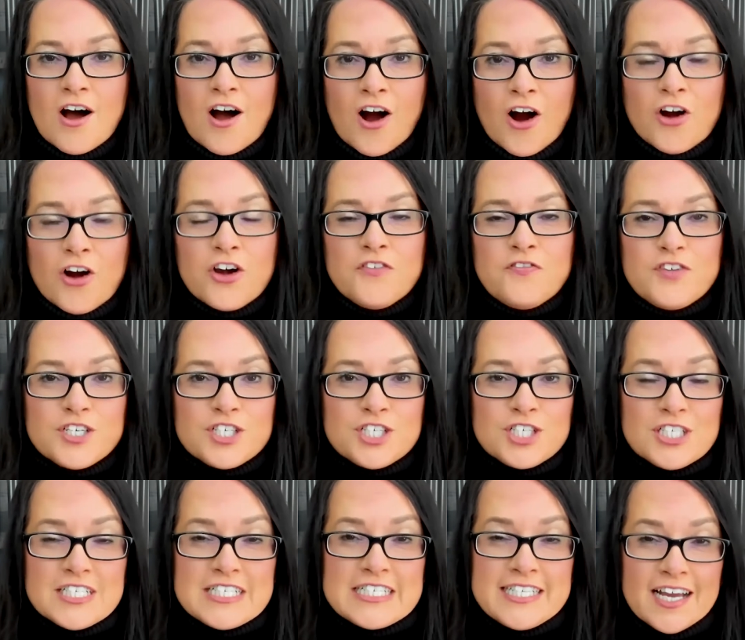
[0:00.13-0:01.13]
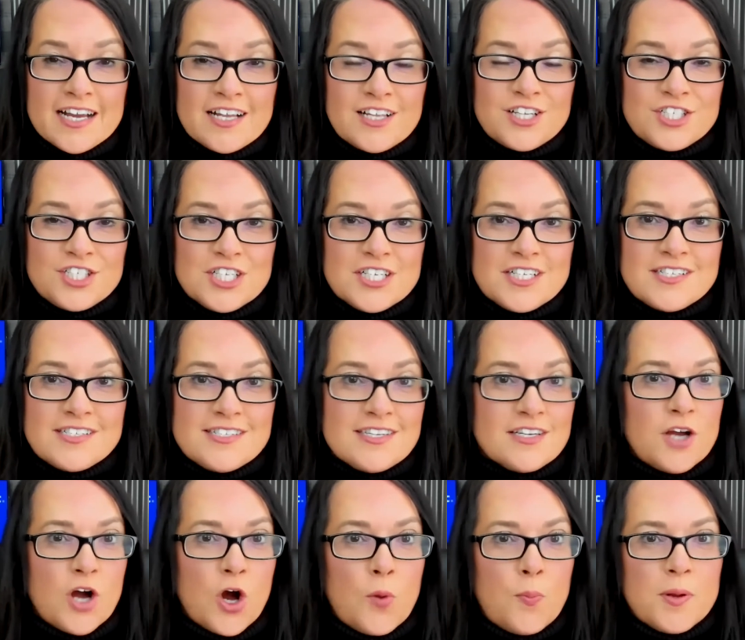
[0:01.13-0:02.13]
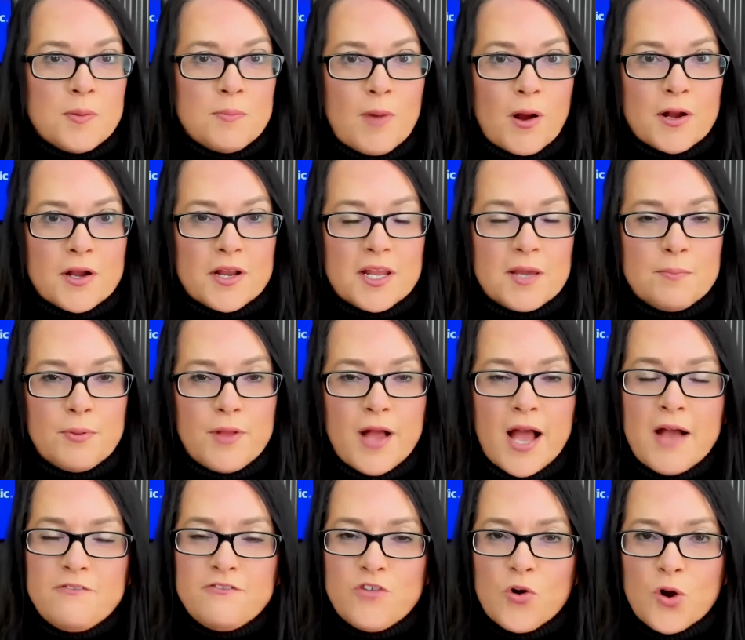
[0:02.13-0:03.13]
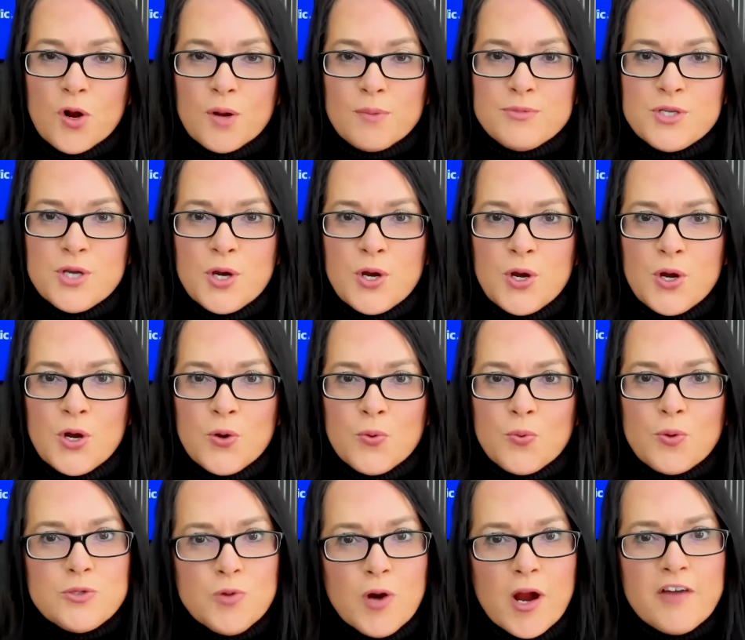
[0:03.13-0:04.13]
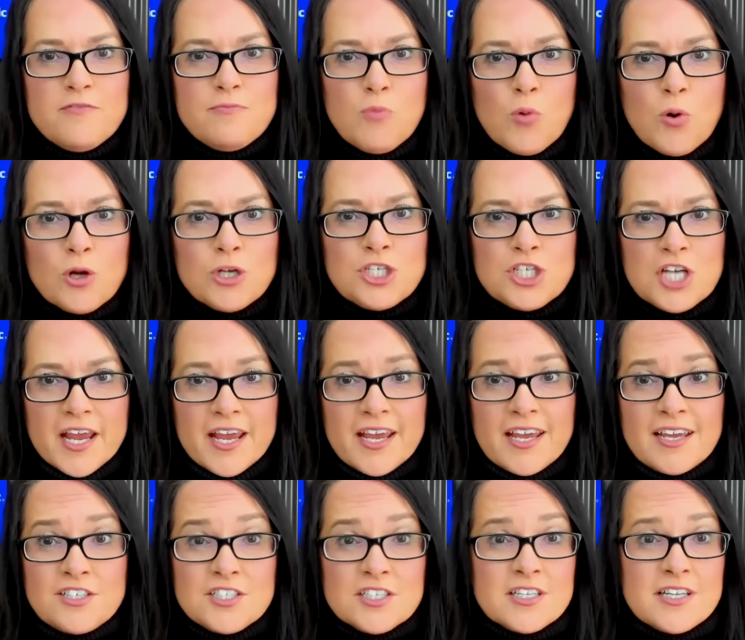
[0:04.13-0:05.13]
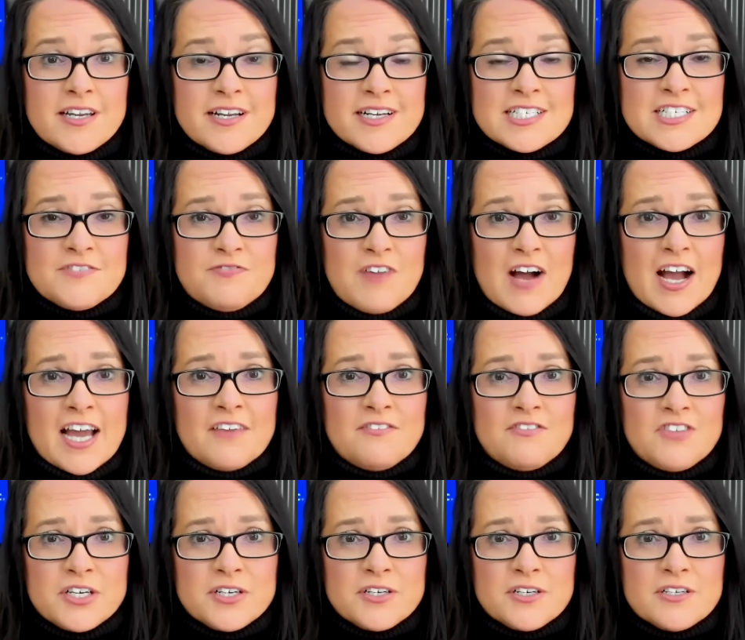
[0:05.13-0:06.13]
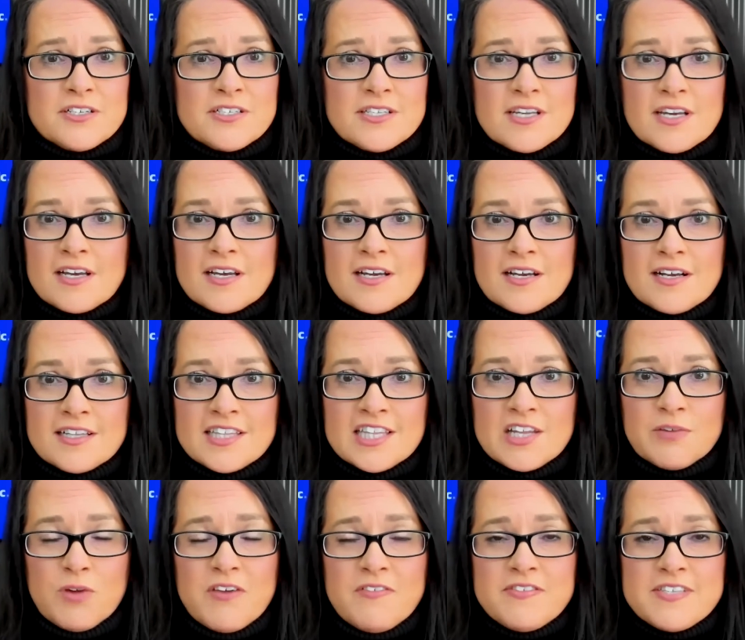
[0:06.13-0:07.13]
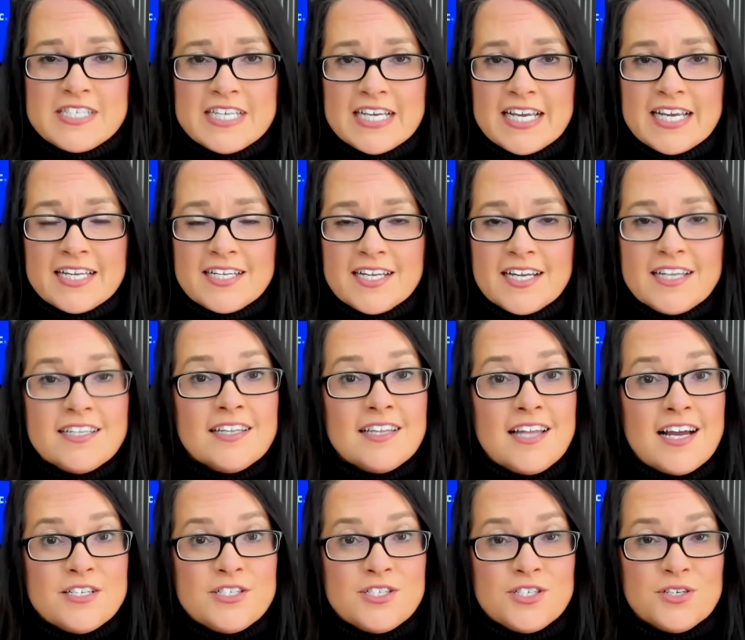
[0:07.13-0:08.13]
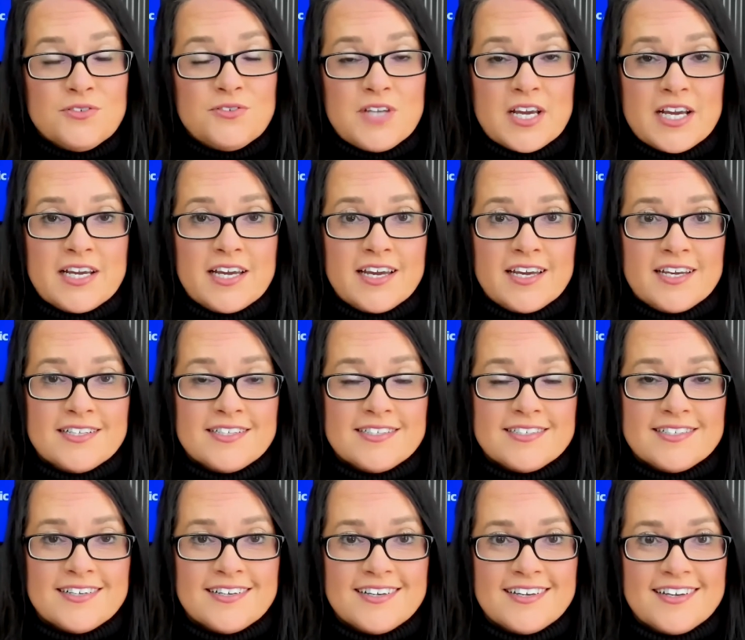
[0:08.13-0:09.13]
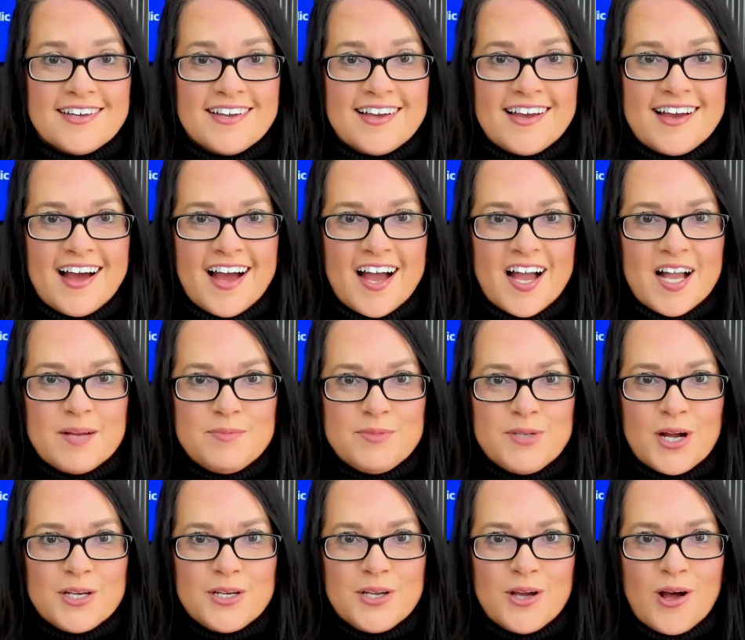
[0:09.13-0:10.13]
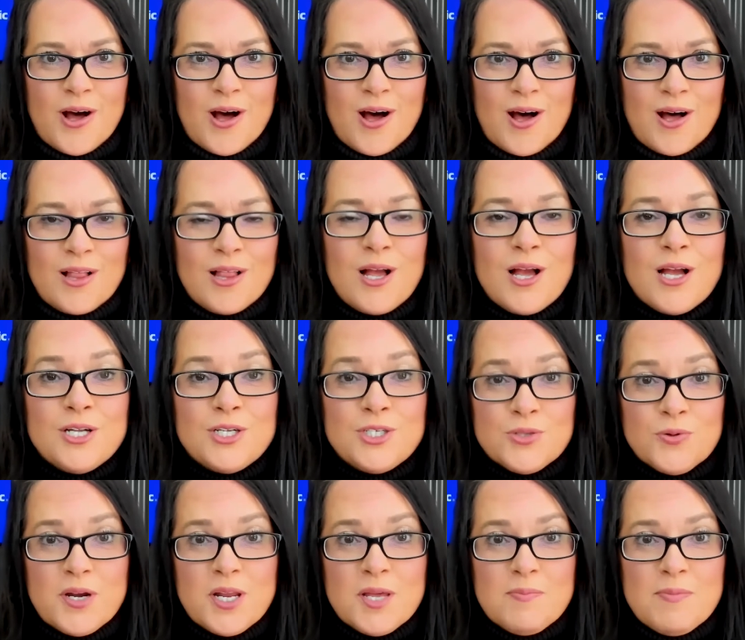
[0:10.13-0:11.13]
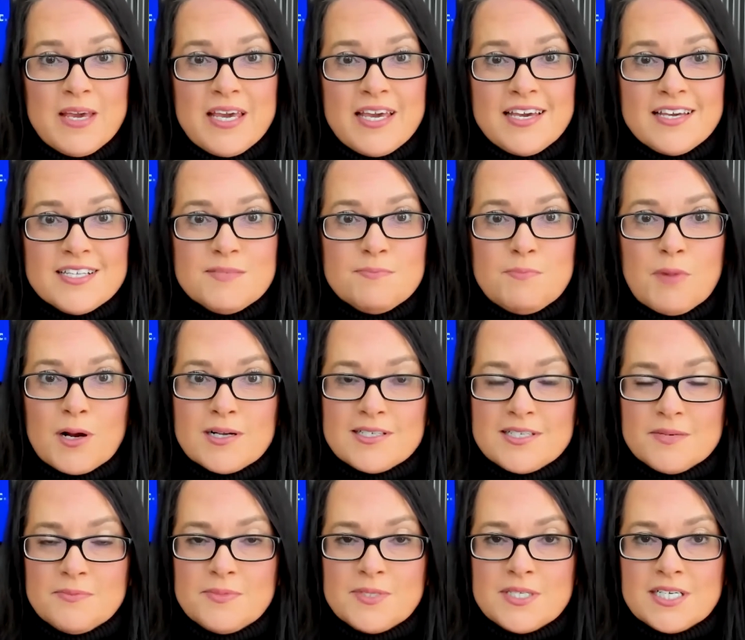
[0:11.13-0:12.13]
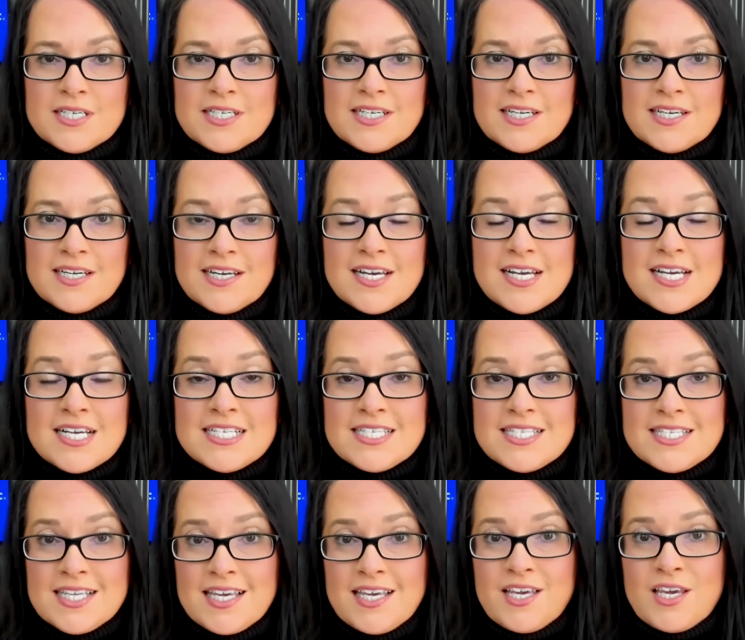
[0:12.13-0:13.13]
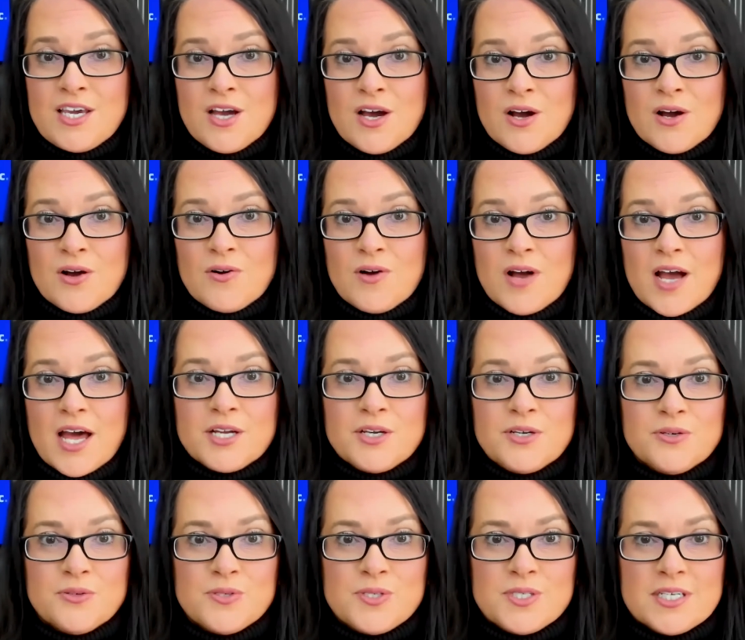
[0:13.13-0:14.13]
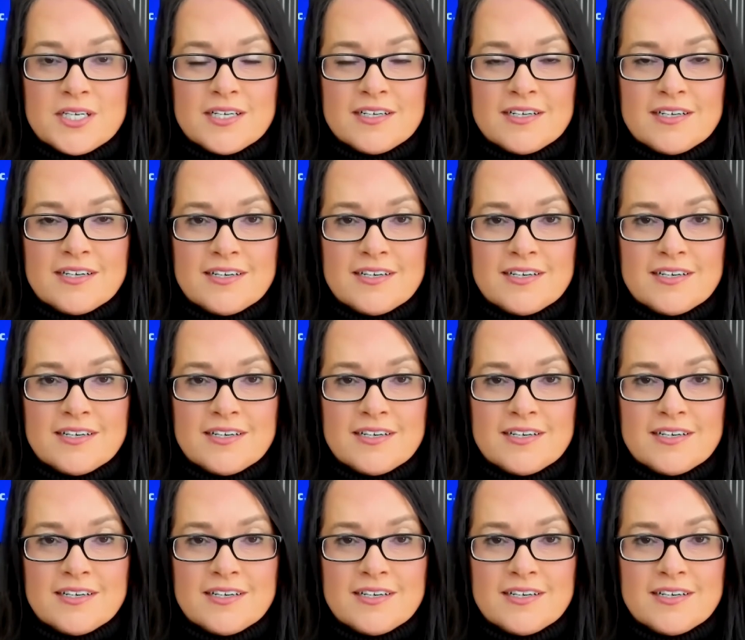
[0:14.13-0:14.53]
artificial intelligence, and open marketing platforms will drive more change in the next five years than we've seen in the last two decades. I'm Tonya Hall, and joining me is Mark Simpson, CEO at Acoustic.